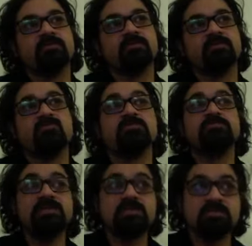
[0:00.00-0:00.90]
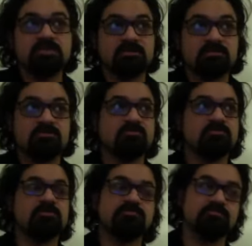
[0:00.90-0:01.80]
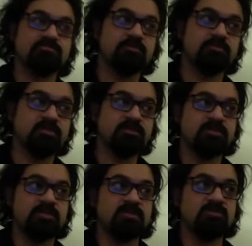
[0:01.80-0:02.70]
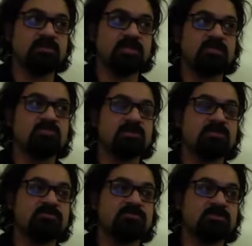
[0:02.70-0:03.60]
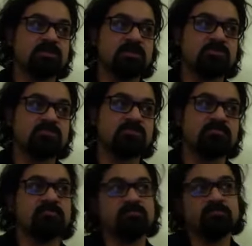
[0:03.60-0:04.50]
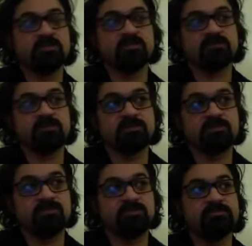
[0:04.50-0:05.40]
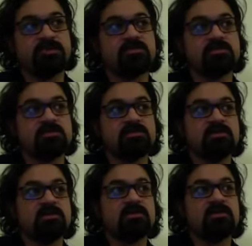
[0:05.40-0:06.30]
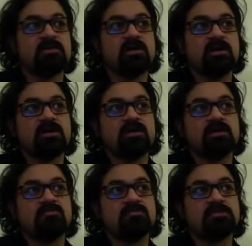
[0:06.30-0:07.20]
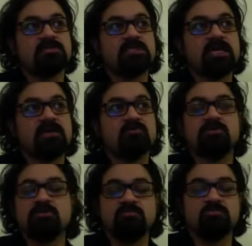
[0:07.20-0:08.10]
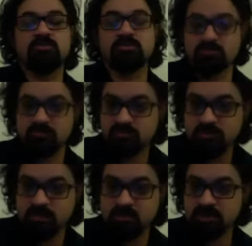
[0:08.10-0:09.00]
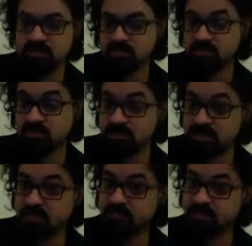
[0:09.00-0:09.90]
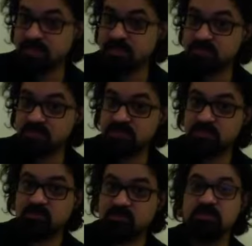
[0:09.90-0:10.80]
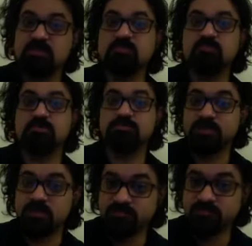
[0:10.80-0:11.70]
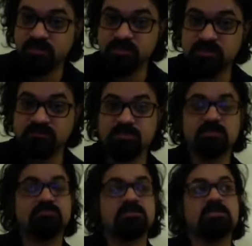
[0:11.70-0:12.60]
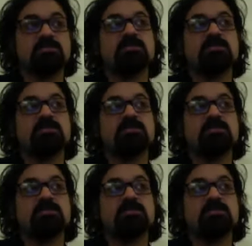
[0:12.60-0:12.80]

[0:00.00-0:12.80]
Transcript: jordan peterson who would probably be on the other end of the spectrum vis-a-vis judith butler uh, would say, well, what you know, he doesn't accept that. You know, he he will speak in very similar terms that